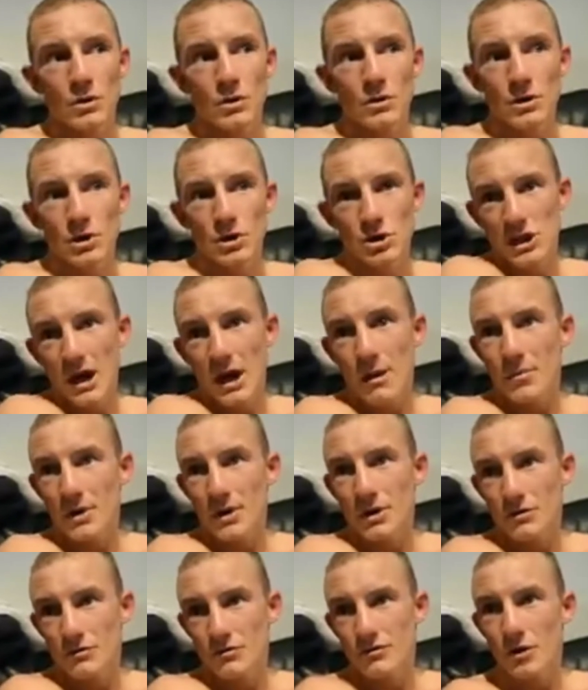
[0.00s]
the jab
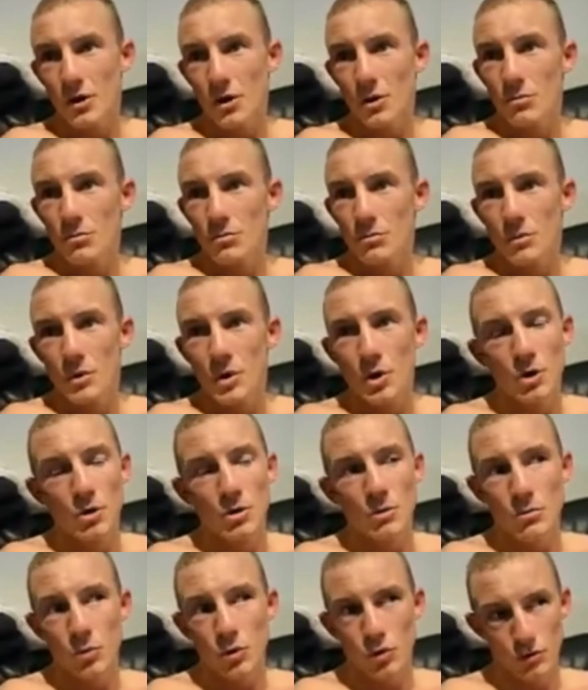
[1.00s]
I could throw,
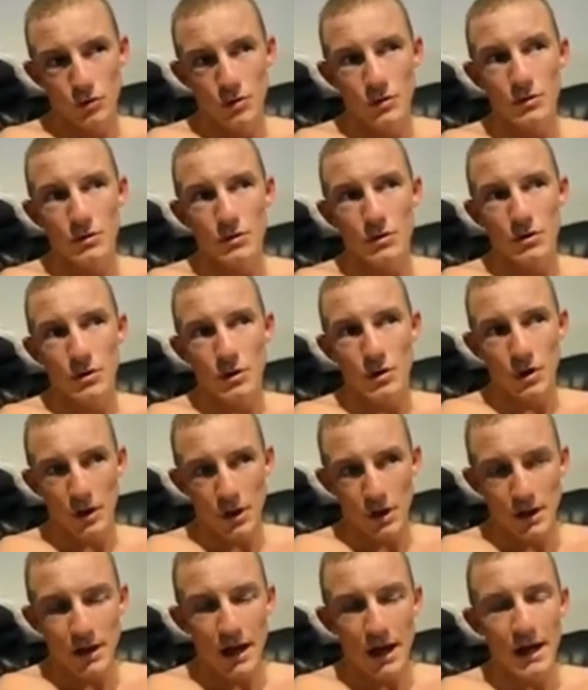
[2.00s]
but
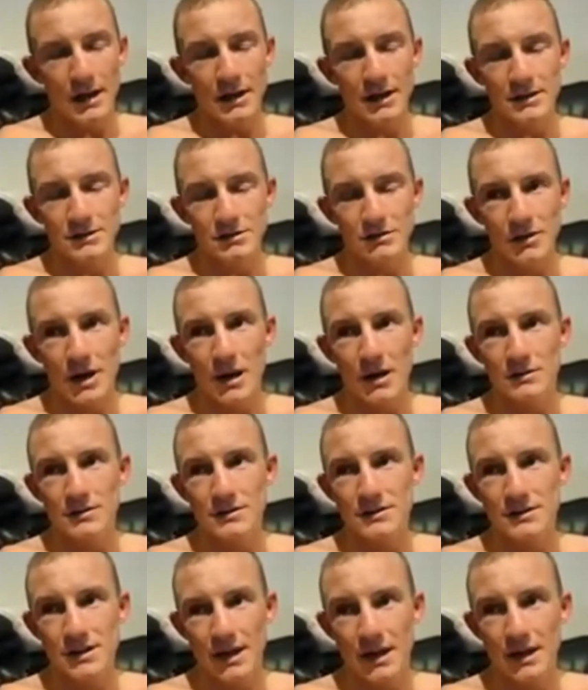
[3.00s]
getting into round
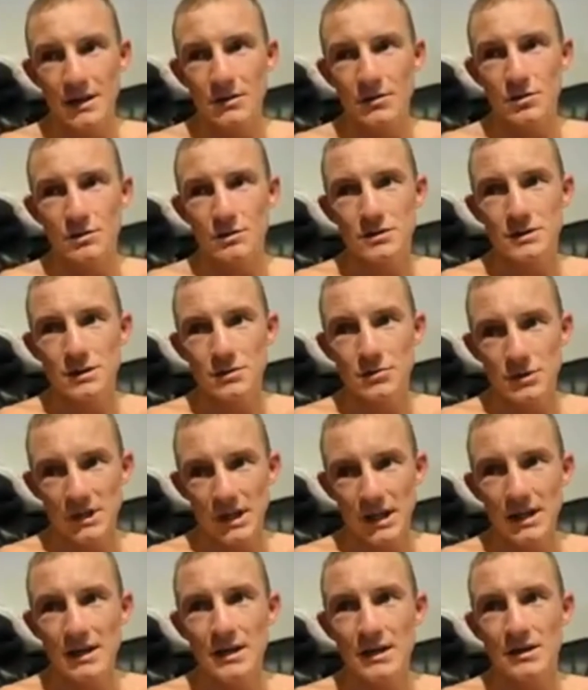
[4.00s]
10 it was, it
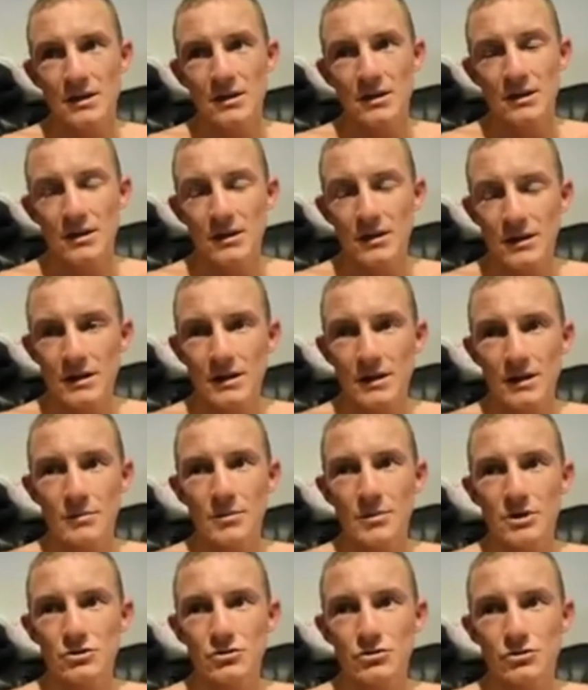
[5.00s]
was aching and, and
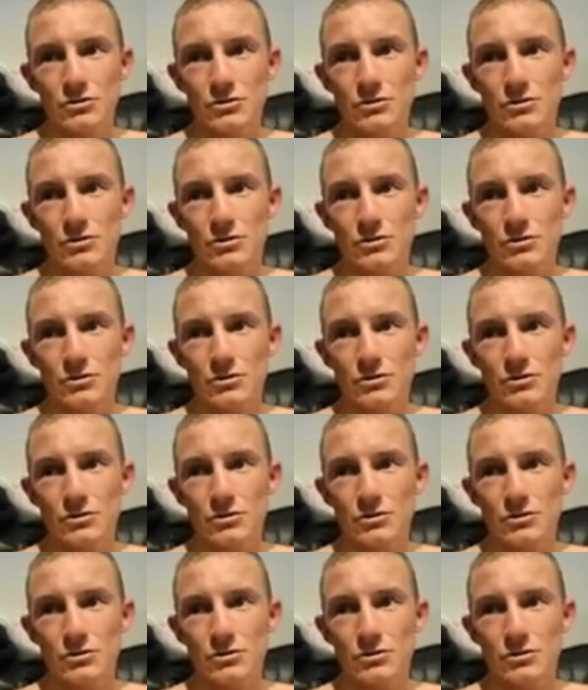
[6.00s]
a bit sore.